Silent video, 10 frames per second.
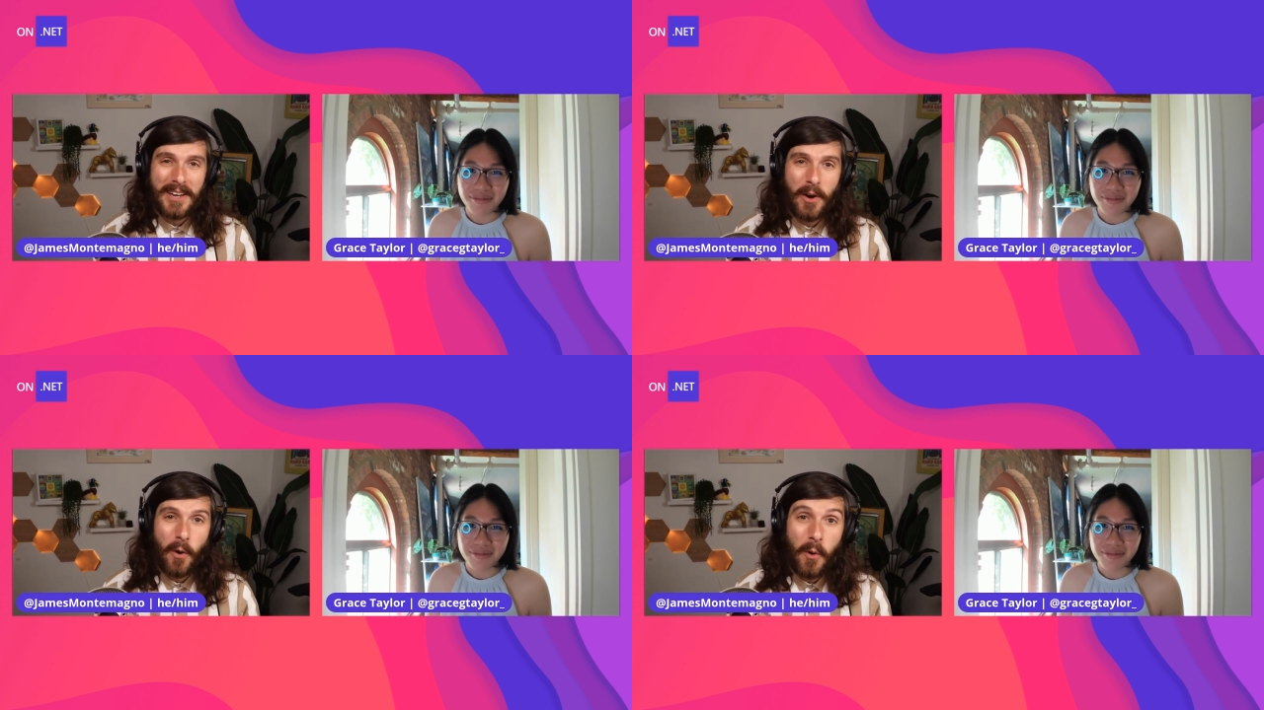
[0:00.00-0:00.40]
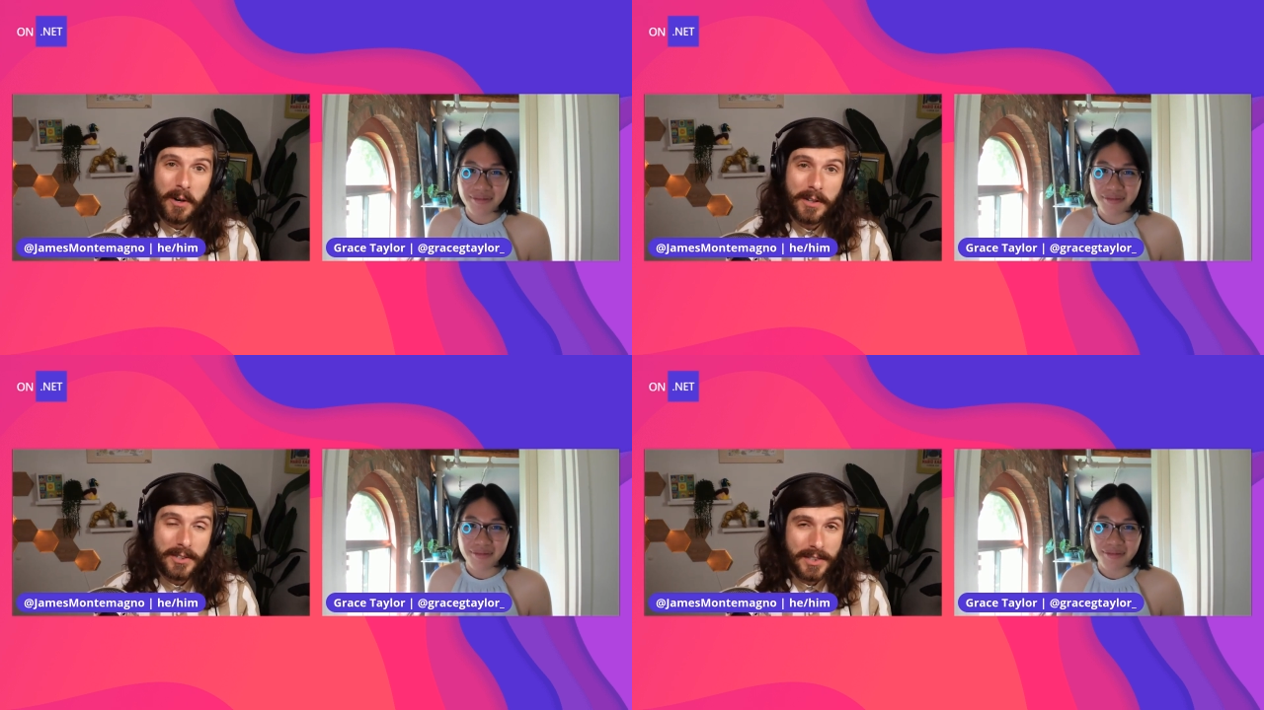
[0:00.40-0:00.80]

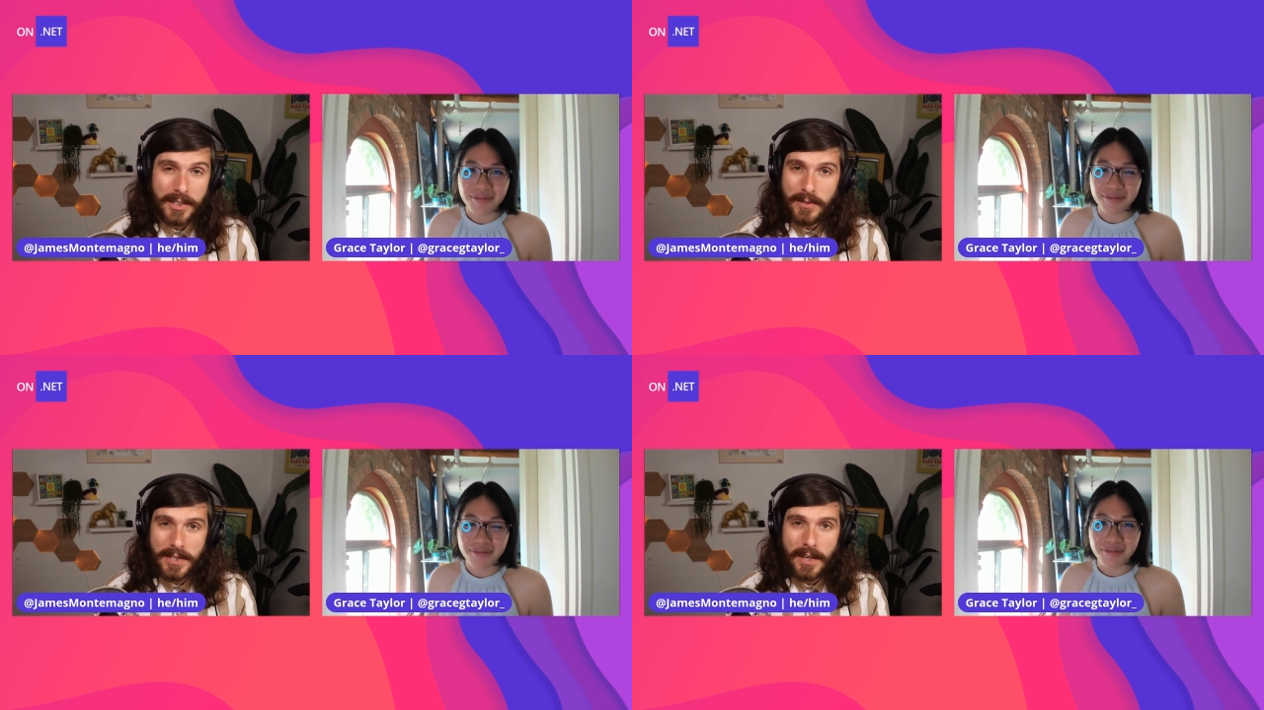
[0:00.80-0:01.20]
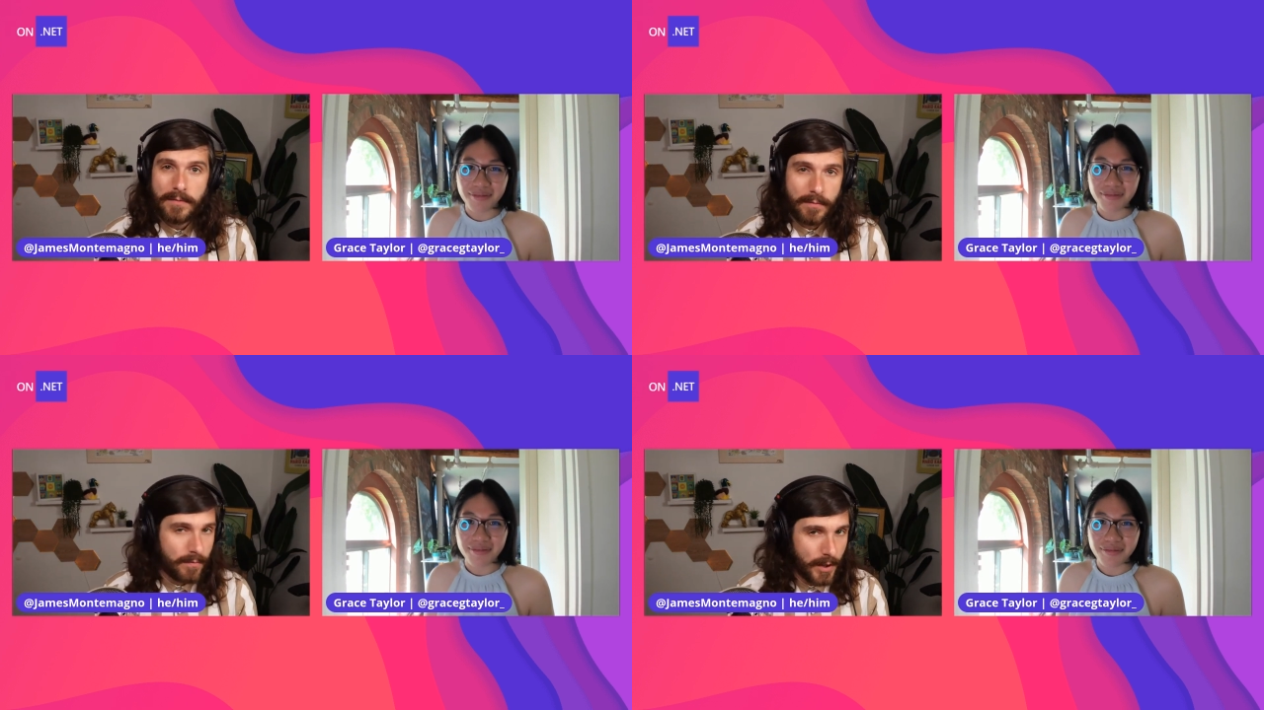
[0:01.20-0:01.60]
Speaker 1: Or just like you
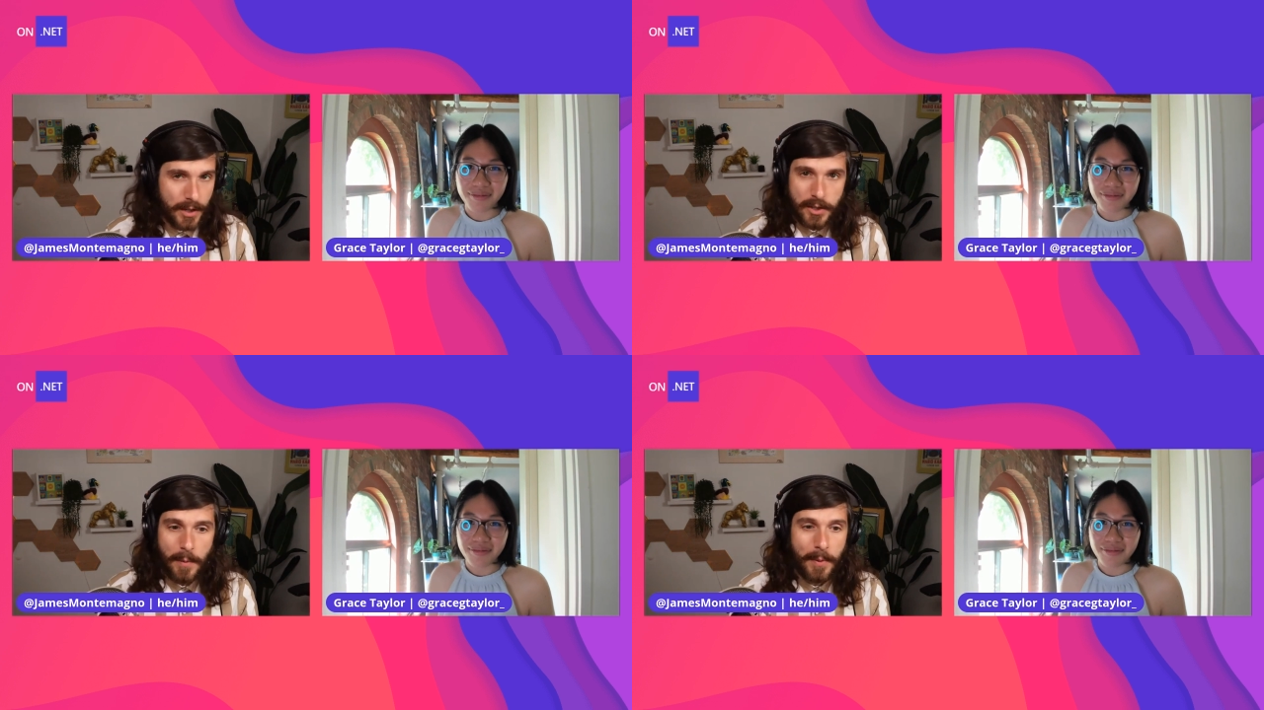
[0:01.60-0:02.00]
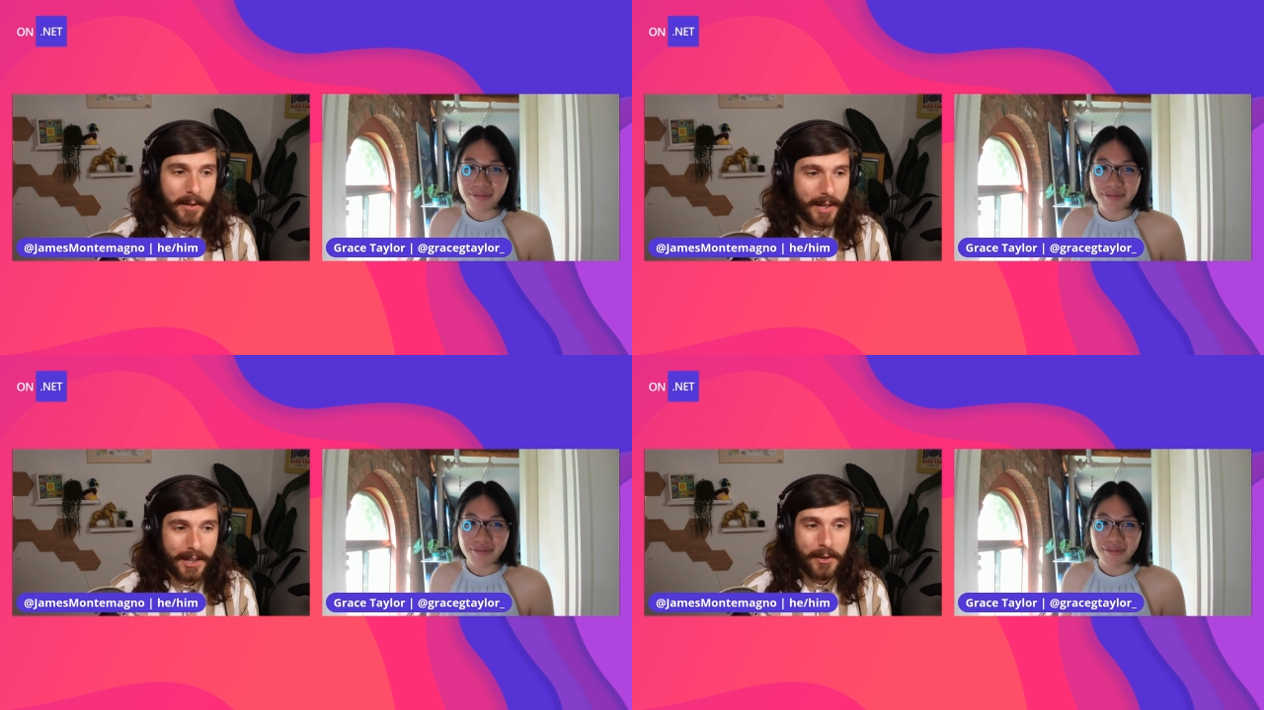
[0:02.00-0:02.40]
said, finish it up
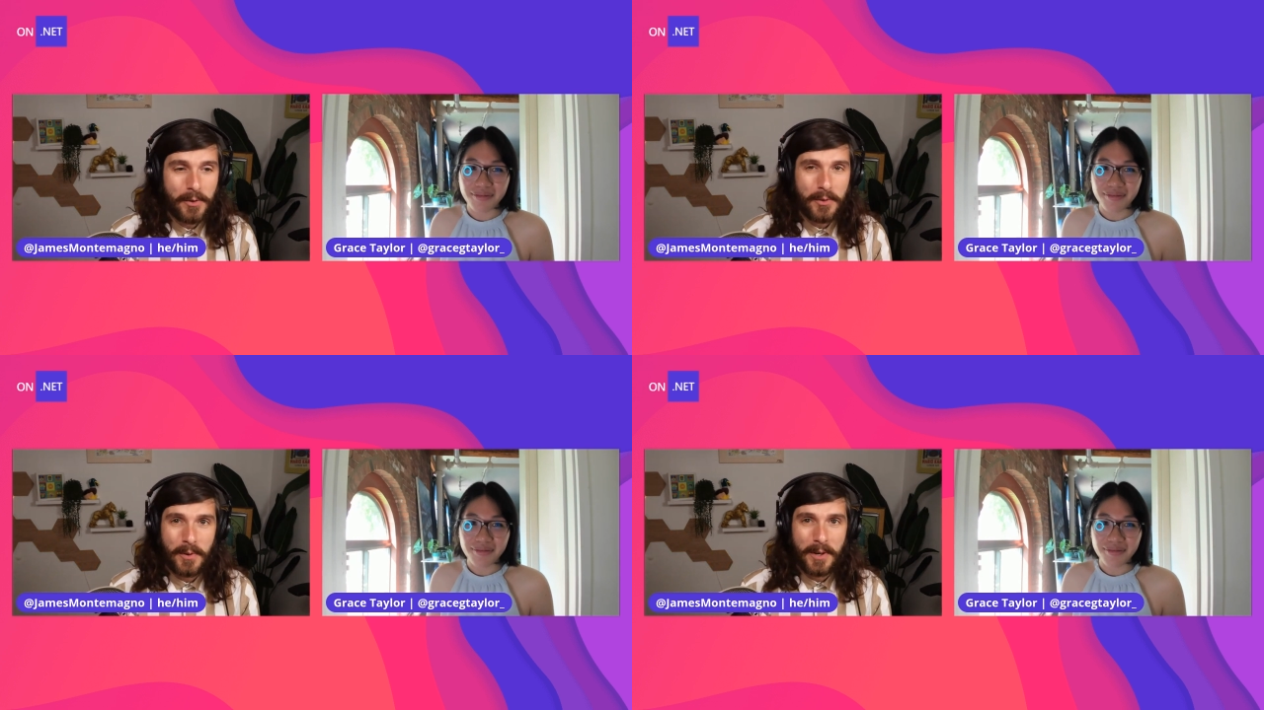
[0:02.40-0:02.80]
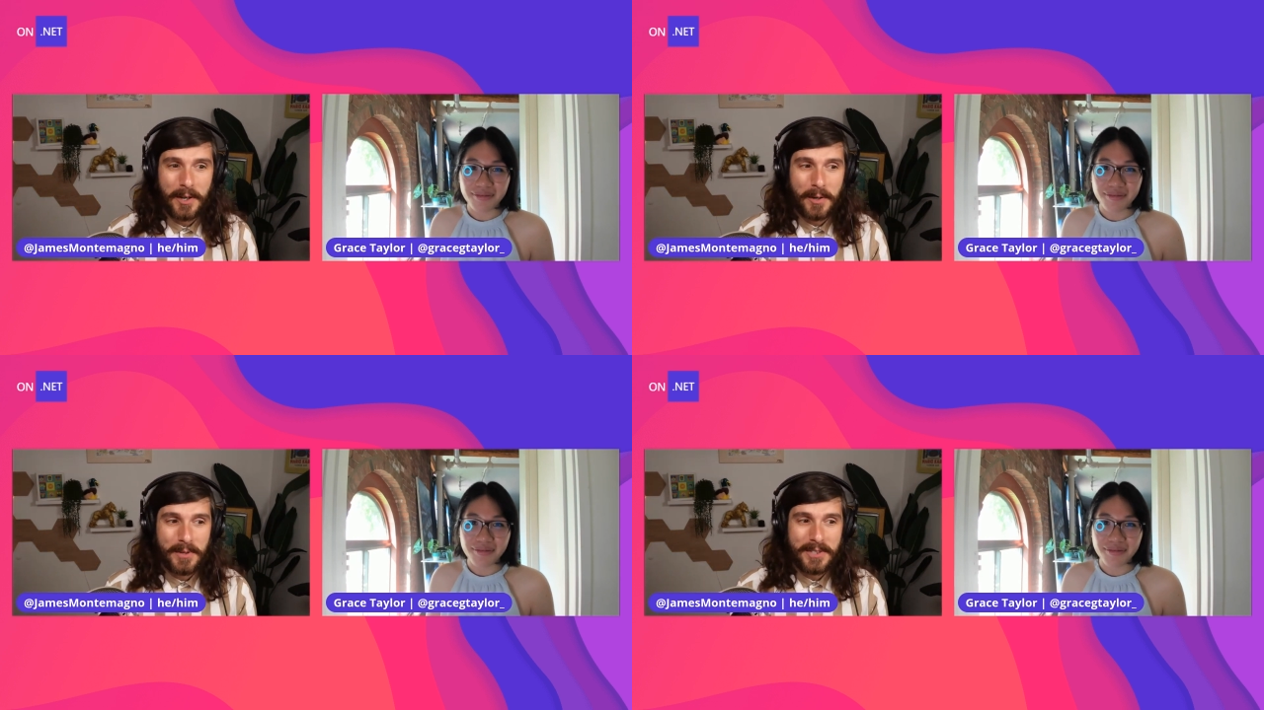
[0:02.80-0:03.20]
online and go through it
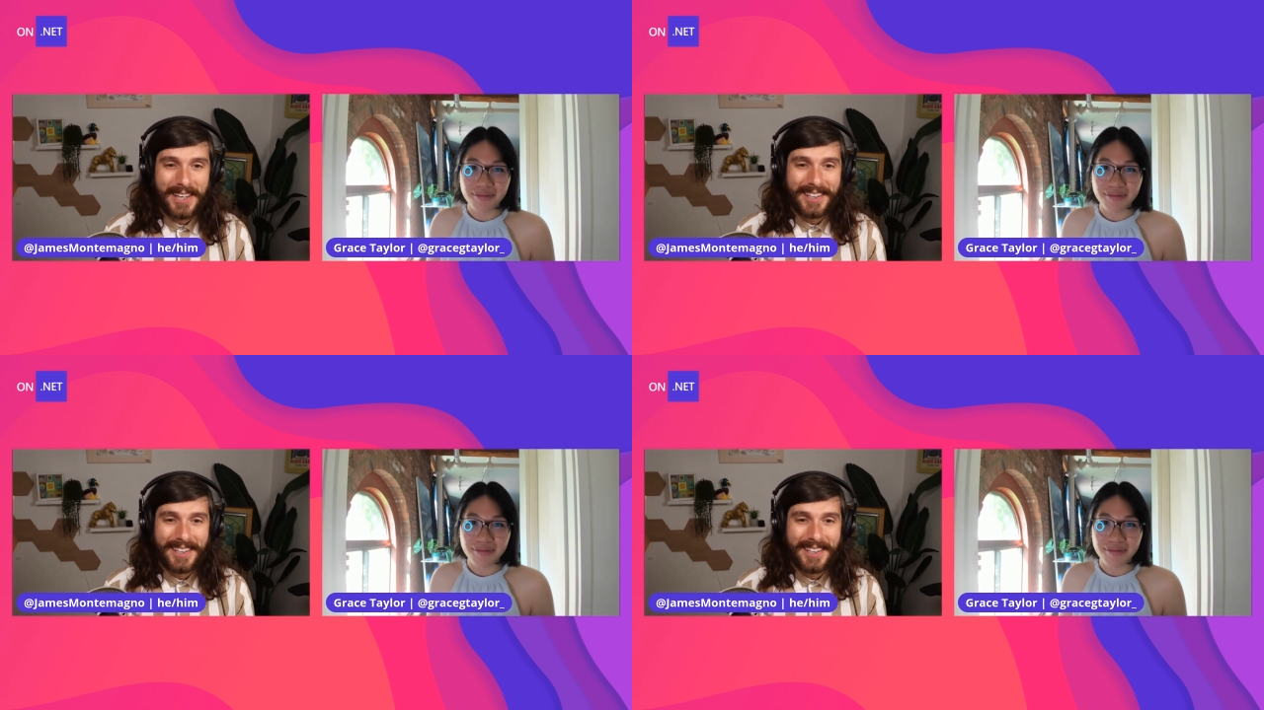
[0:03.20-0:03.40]
100%.